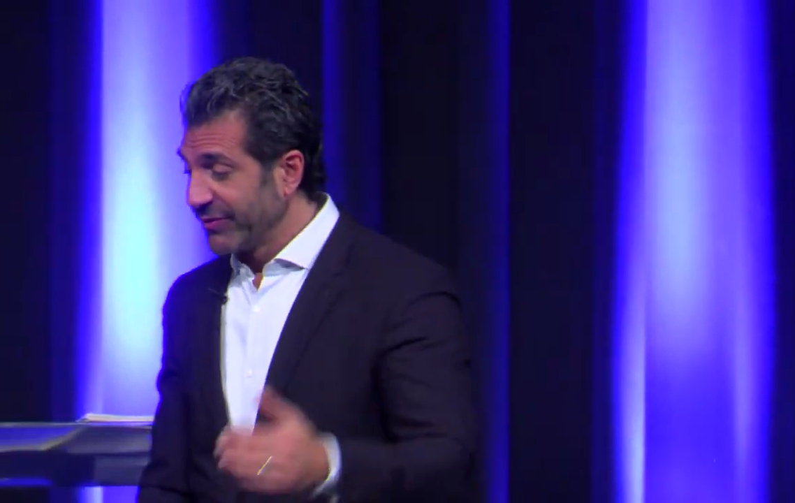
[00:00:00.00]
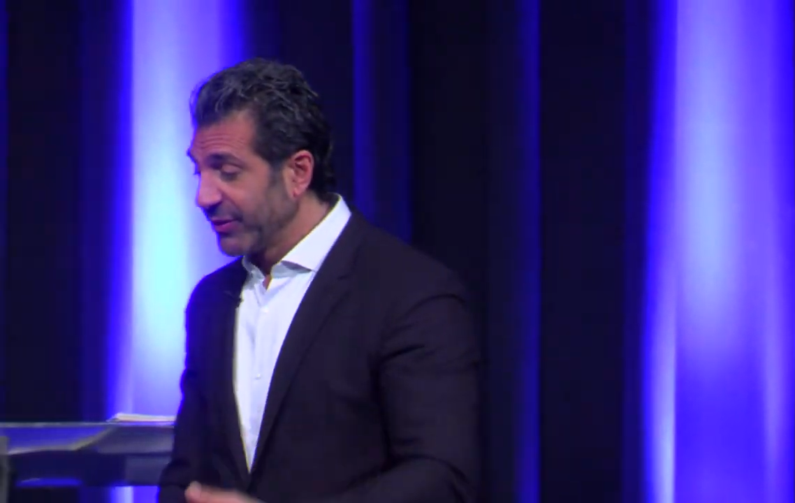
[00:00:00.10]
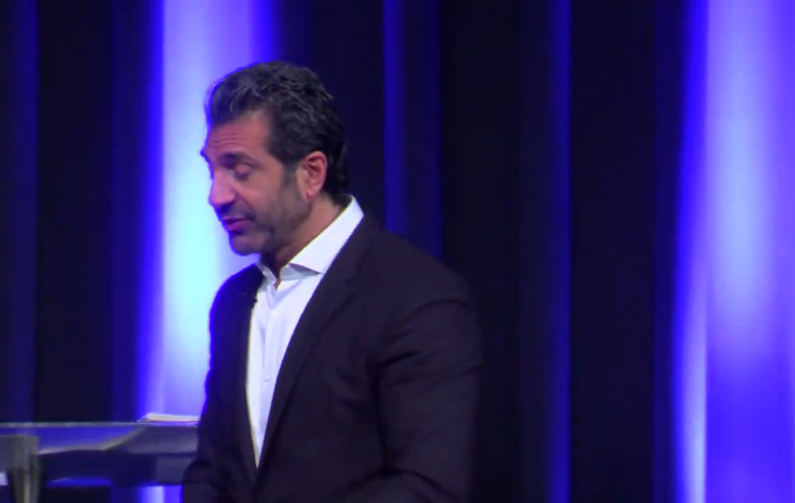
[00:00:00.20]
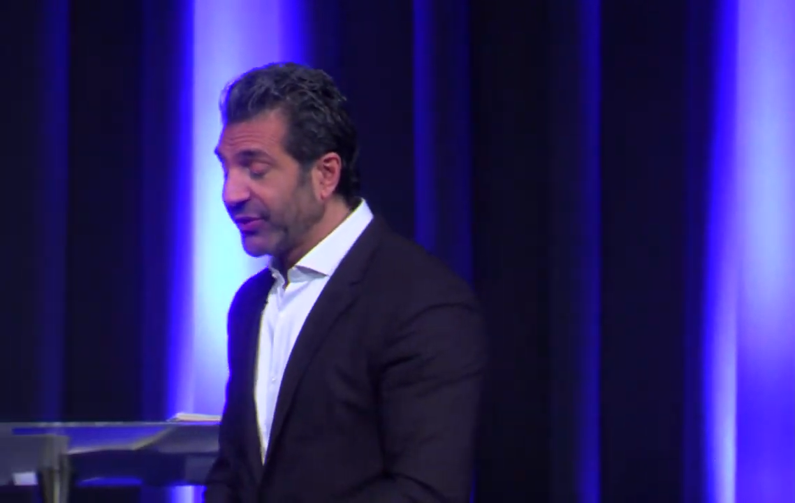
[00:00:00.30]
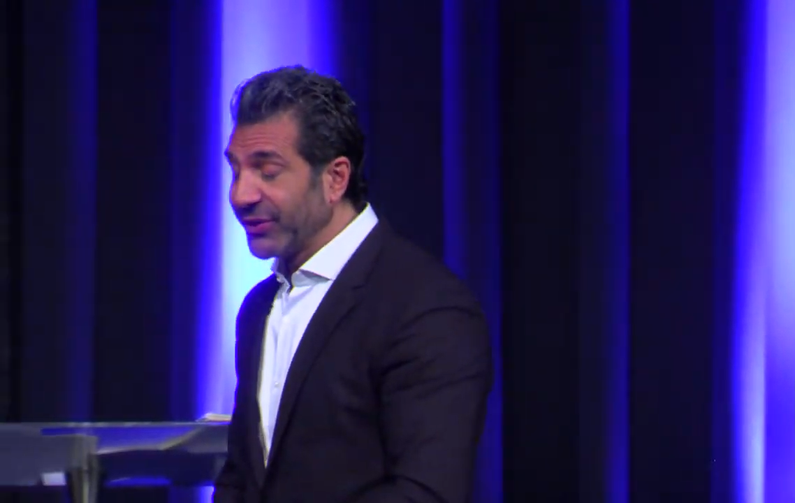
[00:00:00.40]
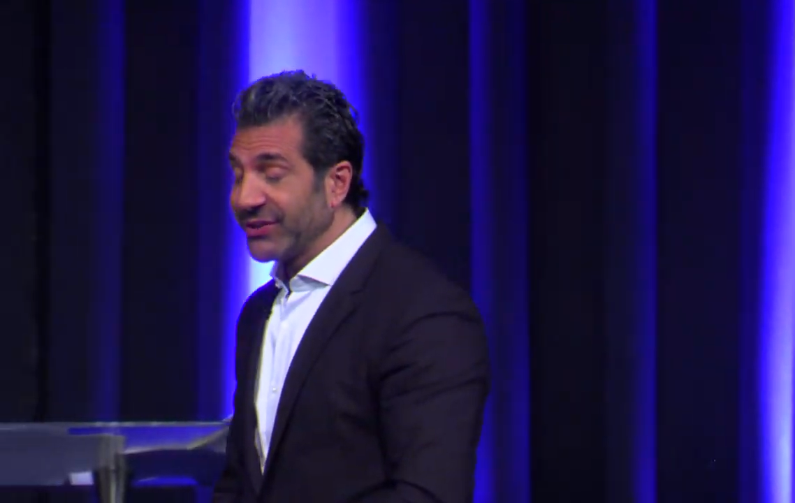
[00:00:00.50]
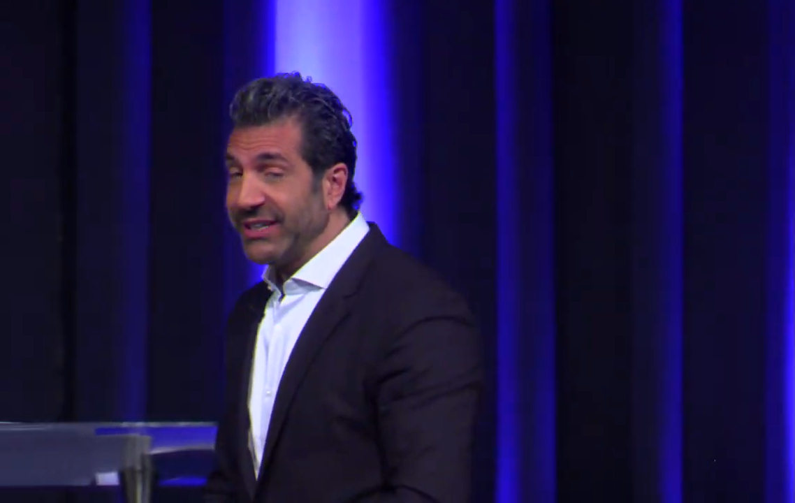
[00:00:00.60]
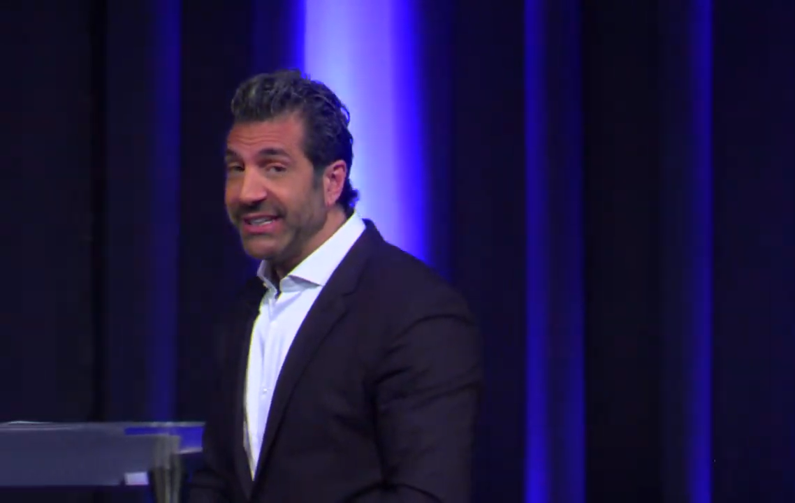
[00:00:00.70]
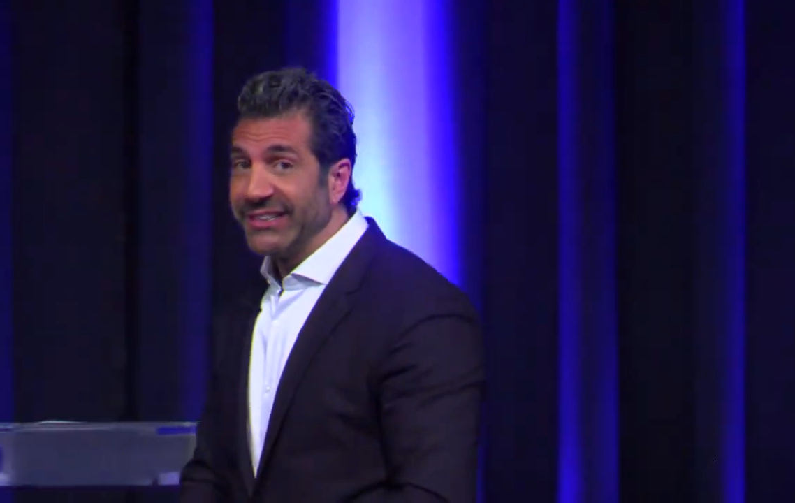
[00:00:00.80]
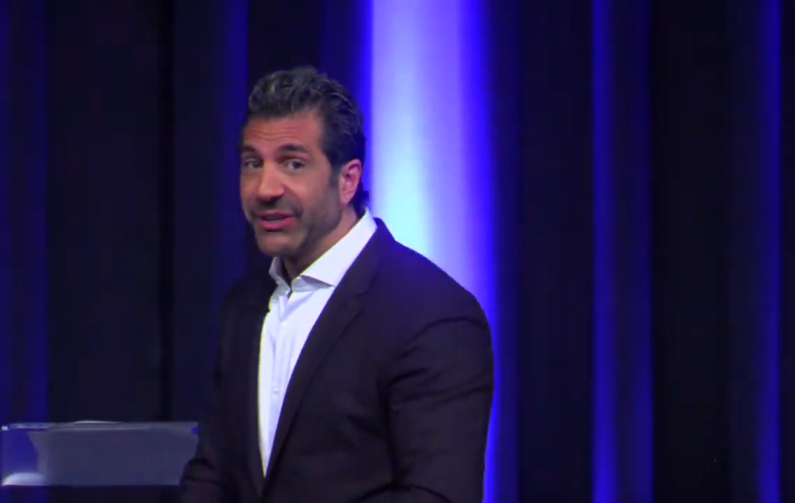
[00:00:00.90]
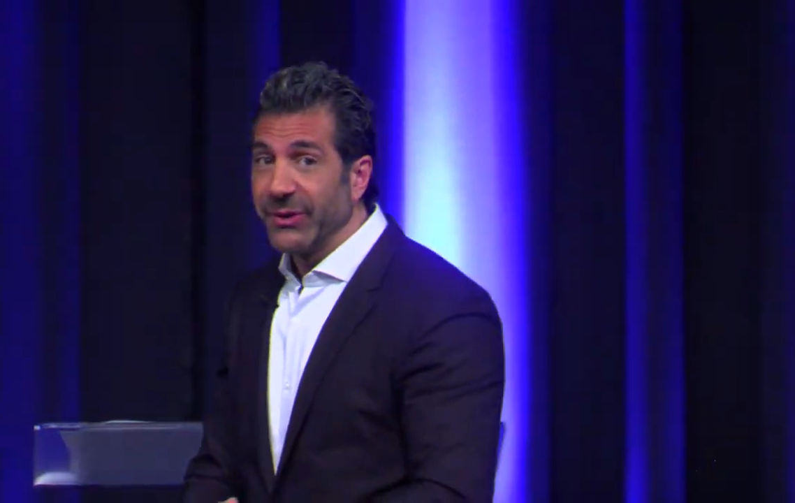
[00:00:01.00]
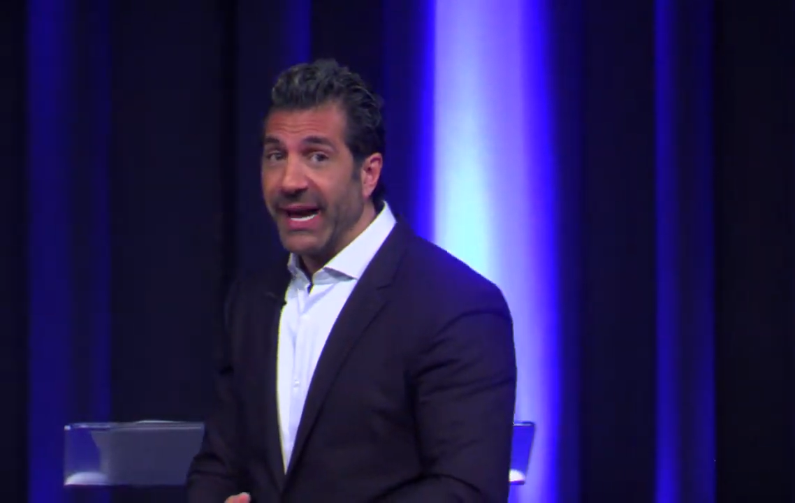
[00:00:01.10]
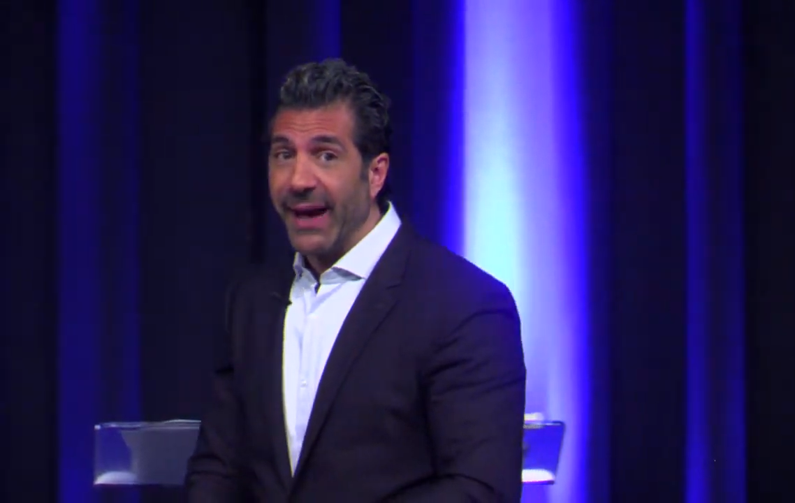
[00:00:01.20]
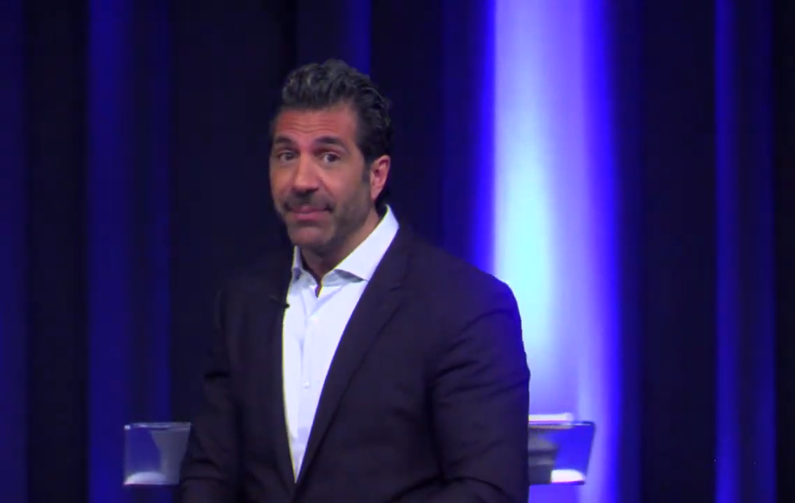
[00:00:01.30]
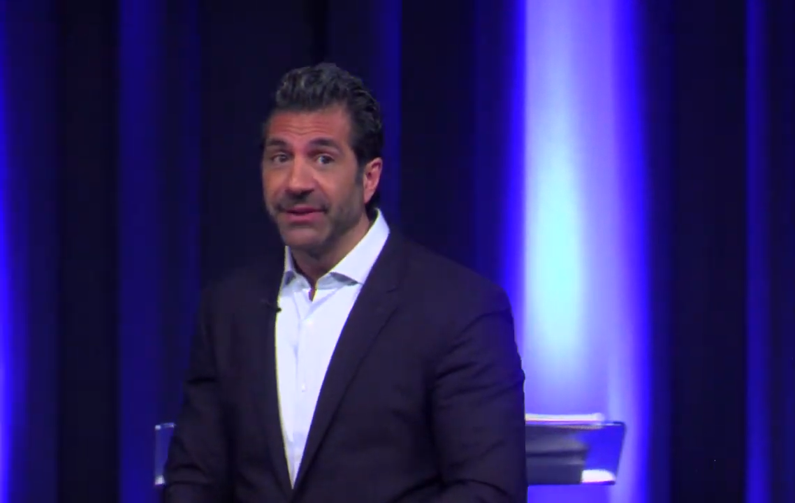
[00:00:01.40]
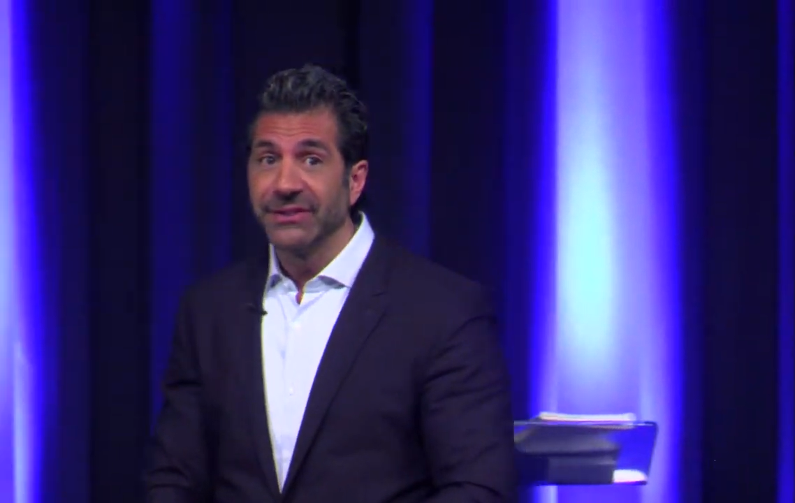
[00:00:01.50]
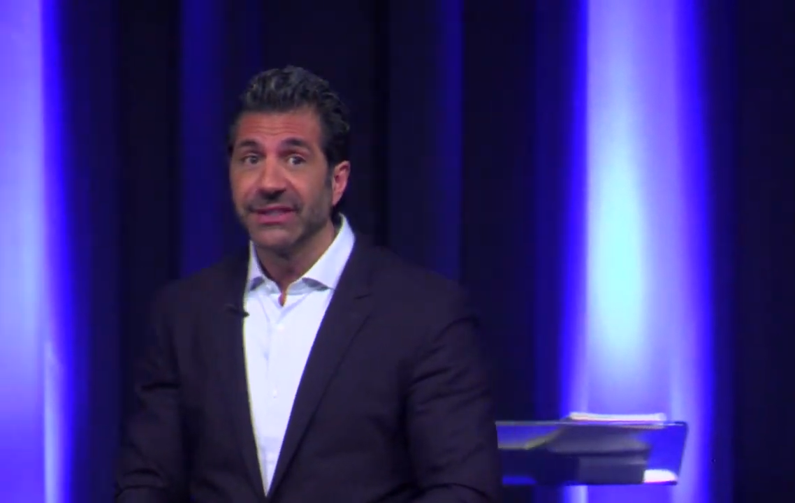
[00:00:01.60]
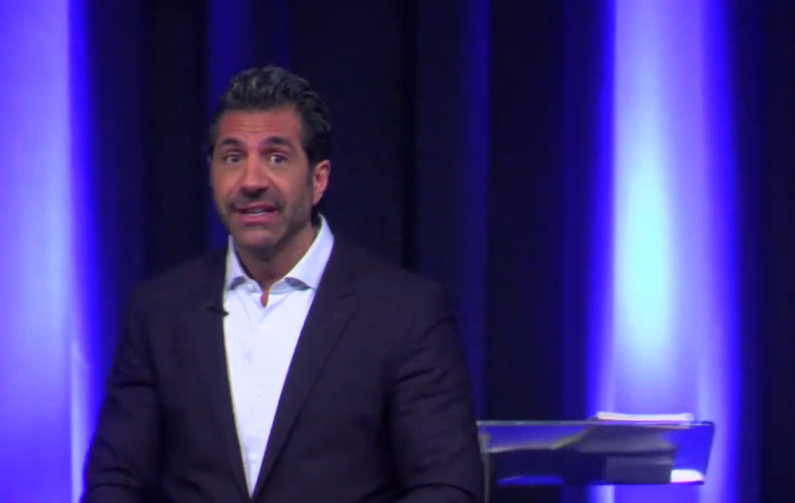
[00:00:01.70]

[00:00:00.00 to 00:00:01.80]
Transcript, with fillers: Verse 13, look at what happens.